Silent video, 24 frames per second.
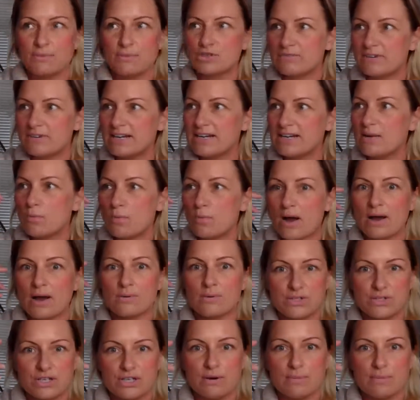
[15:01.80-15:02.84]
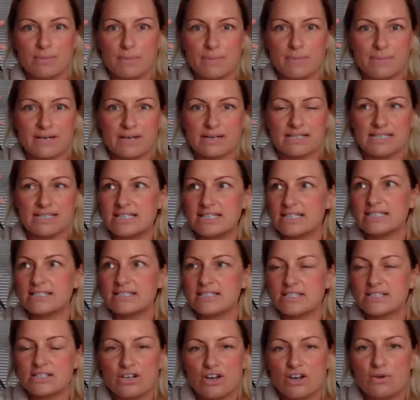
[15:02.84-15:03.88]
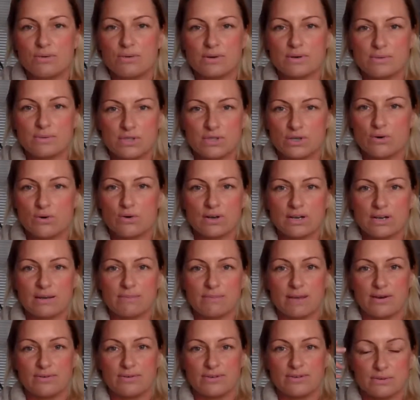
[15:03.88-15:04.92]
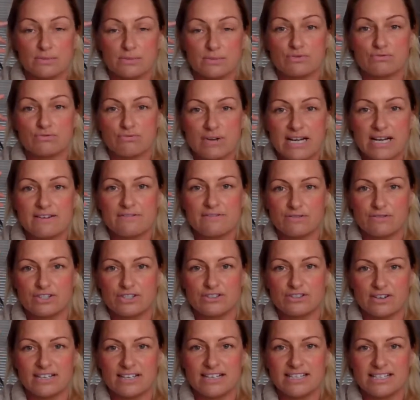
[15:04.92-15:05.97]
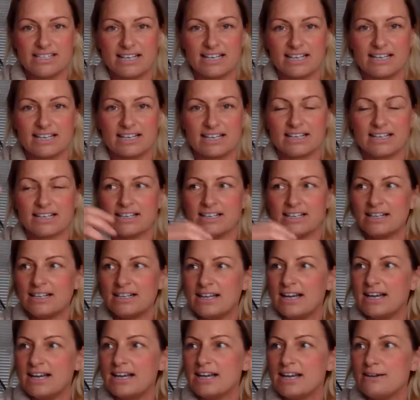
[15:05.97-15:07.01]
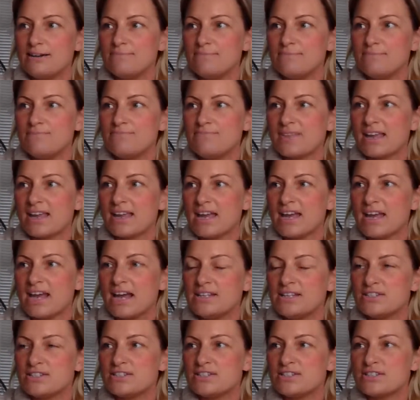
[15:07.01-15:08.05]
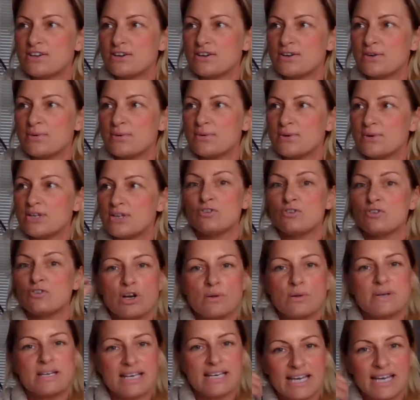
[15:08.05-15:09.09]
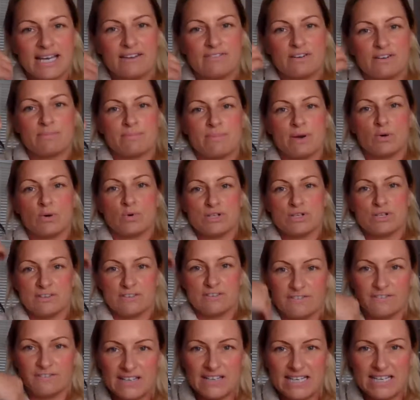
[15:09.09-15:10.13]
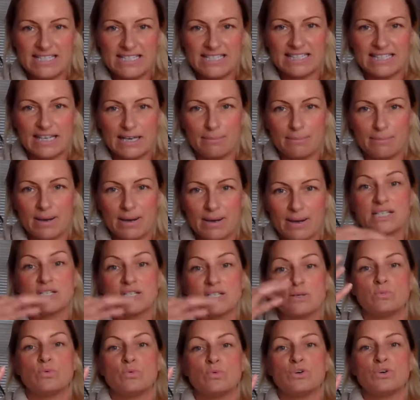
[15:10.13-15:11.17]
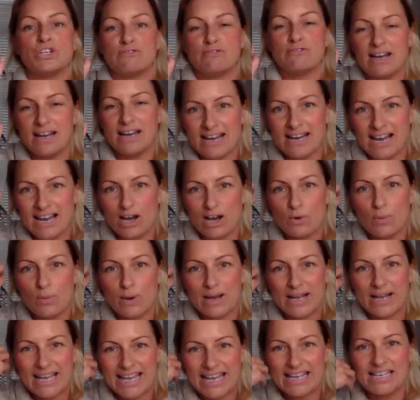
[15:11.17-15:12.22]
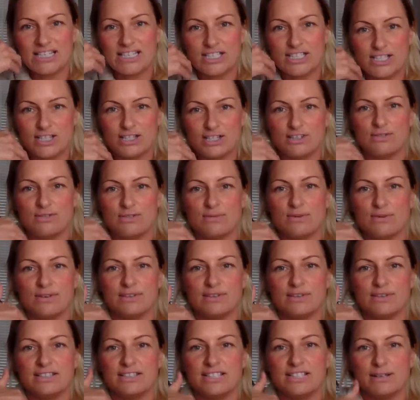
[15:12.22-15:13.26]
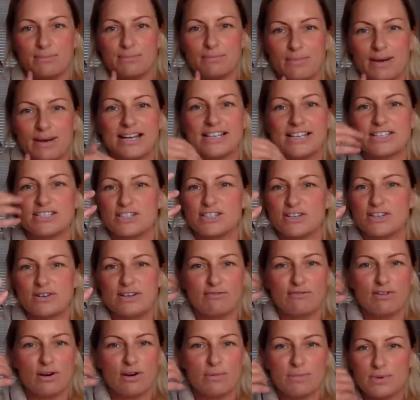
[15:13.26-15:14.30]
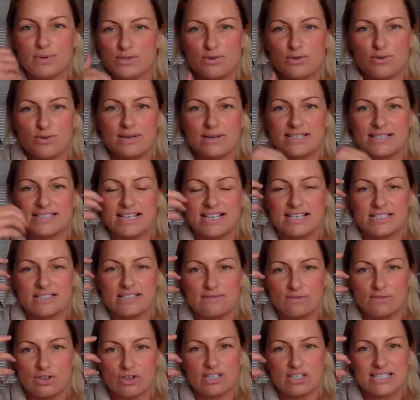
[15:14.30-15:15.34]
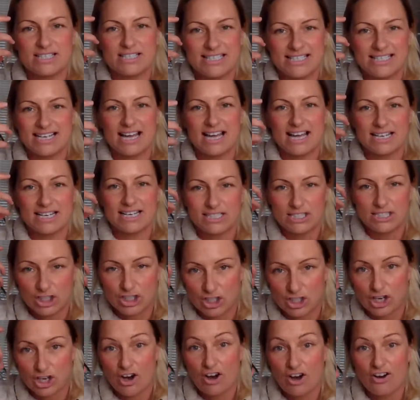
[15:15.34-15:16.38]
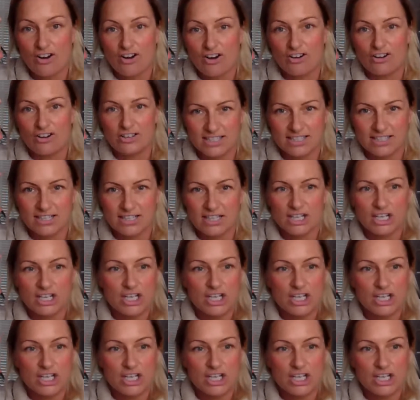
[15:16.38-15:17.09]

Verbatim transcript: I was really wound up because he didn't know what he was talking about. It was really frustrating. Um, and so you've got to be careful about what you're feeding your mind and what you're allowing into your mind. Tony Robbins always says you've got to stand guard